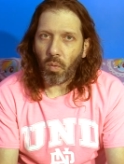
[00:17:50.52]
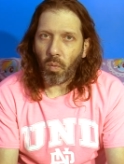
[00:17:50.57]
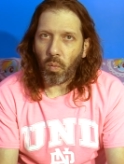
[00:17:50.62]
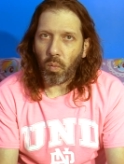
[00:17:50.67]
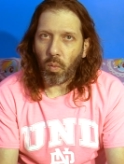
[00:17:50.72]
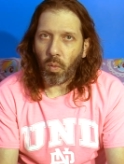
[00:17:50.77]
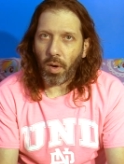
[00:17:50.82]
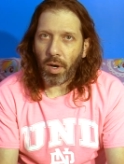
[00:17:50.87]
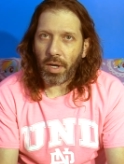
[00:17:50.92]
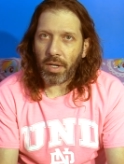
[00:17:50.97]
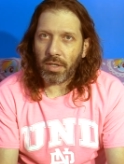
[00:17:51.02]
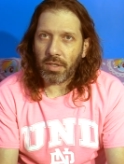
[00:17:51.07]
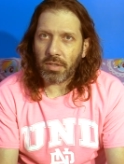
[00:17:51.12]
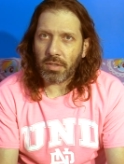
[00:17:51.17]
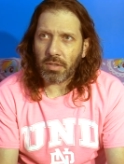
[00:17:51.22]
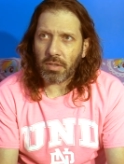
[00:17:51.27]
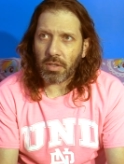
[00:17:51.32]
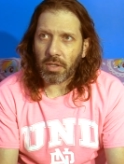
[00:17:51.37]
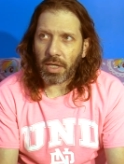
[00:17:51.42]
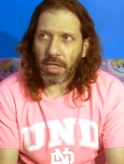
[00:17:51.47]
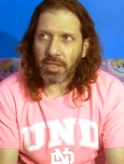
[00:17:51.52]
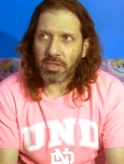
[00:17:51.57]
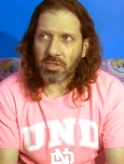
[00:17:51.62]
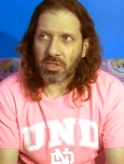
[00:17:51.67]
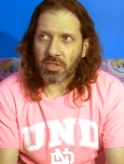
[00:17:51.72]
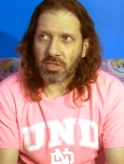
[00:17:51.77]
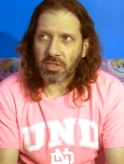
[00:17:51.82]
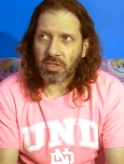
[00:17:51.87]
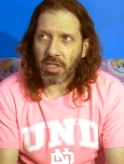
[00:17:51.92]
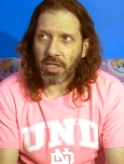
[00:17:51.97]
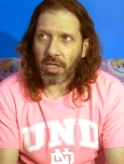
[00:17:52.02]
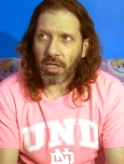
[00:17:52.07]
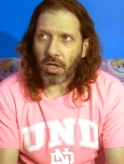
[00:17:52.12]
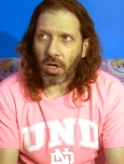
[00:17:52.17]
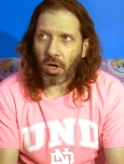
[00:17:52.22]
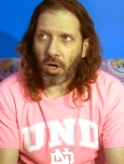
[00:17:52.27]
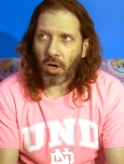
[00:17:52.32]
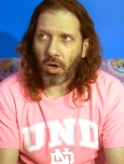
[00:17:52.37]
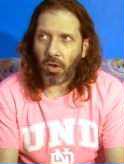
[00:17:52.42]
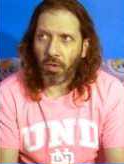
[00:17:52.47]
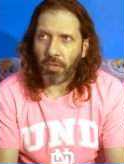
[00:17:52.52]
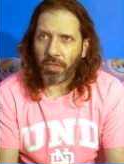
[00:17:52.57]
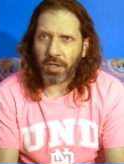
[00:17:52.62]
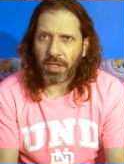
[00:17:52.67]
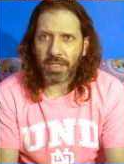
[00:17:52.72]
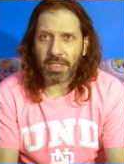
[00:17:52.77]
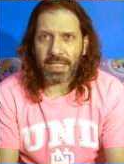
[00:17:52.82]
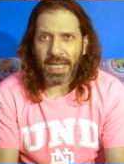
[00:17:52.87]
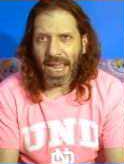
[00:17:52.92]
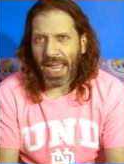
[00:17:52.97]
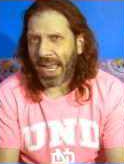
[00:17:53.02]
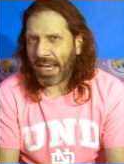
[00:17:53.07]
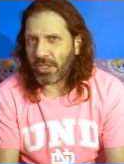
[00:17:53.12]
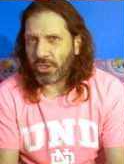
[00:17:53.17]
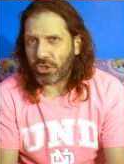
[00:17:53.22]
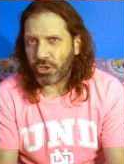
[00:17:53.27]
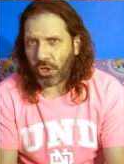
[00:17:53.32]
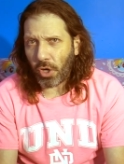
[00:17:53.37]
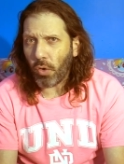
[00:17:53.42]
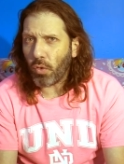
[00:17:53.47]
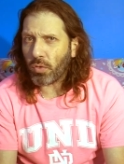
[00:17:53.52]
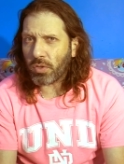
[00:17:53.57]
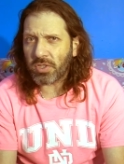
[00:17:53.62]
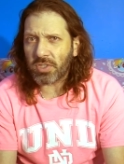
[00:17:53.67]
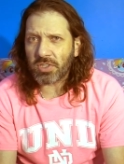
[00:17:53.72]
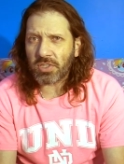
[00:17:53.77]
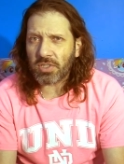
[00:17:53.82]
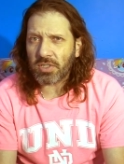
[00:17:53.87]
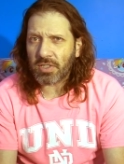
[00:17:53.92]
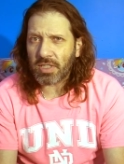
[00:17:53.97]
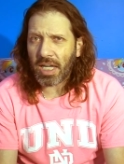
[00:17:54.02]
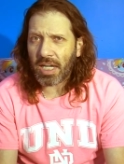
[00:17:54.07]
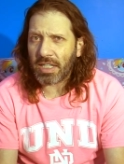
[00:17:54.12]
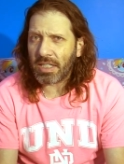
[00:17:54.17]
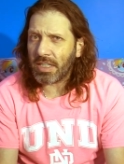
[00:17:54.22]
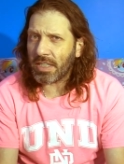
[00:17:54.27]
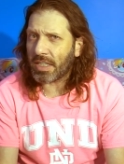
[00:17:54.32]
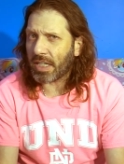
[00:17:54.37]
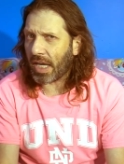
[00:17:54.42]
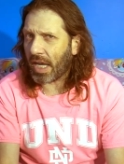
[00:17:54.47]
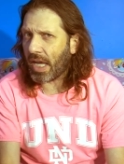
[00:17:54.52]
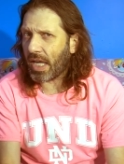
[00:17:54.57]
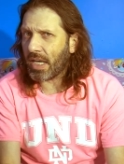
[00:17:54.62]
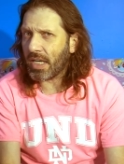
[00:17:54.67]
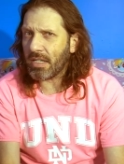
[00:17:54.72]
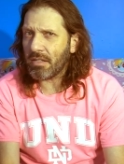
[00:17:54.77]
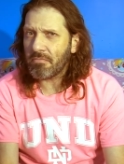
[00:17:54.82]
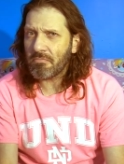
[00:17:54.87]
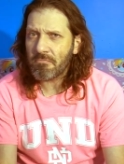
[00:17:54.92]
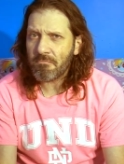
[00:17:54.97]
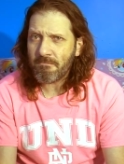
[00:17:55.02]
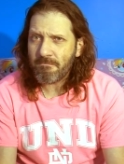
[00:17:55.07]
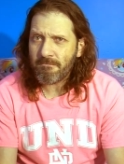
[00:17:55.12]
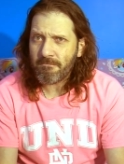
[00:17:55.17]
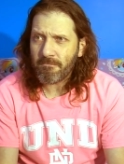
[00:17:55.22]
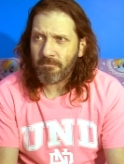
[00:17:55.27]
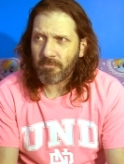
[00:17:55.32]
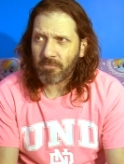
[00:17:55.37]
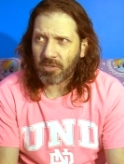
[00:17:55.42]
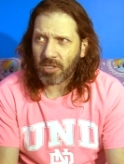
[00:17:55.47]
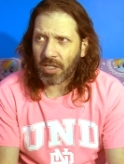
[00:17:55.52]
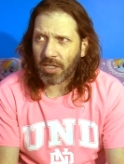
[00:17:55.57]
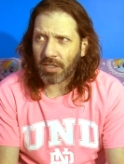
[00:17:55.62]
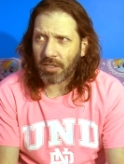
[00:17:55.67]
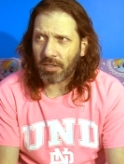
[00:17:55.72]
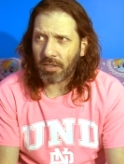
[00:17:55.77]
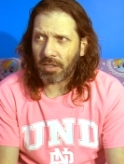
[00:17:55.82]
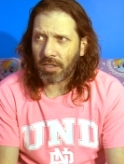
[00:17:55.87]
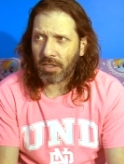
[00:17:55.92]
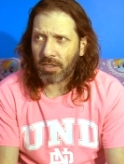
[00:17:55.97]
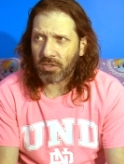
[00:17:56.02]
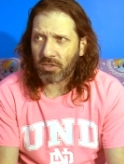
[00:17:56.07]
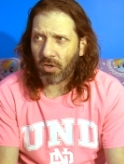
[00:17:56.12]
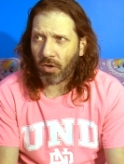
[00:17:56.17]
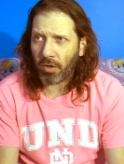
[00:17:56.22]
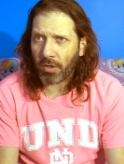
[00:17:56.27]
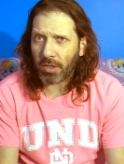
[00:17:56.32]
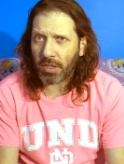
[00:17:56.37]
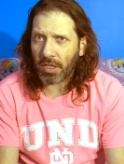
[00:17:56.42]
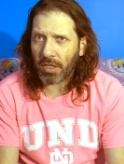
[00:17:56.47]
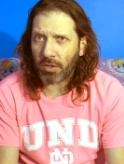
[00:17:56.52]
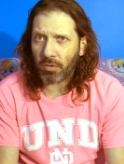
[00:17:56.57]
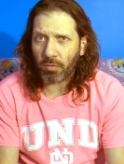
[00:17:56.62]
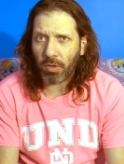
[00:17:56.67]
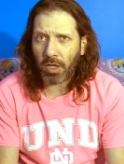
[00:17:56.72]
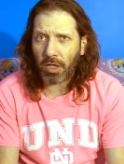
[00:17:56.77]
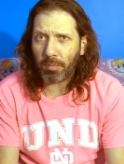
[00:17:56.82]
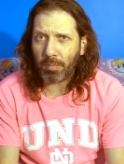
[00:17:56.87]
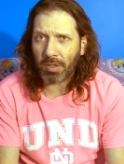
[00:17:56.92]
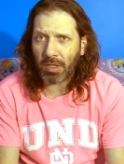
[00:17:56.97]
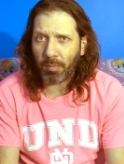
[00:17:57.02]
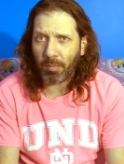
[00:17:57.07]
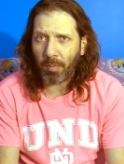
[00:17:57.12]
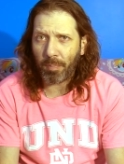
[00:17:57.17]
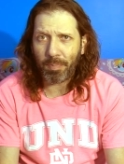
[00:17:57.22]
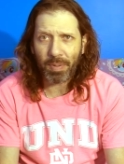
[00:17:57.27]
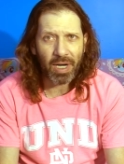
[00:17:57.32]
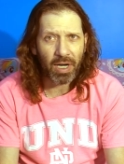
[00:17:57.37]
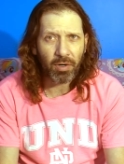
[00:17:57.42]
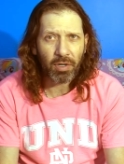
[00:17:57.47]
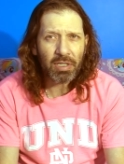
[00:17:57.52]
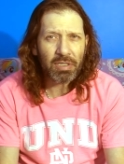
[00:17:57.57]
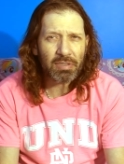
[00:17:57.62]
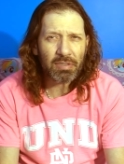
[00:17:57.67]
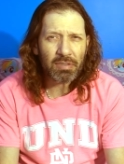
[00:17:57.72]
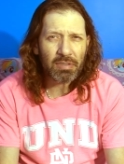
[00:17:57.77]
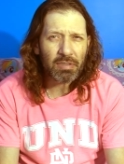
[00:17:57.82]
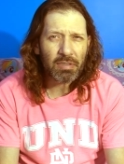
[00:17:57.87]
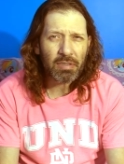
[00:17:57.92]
One likes to say all the dad jokes that he can. It's like he's already getting ready to become a parent.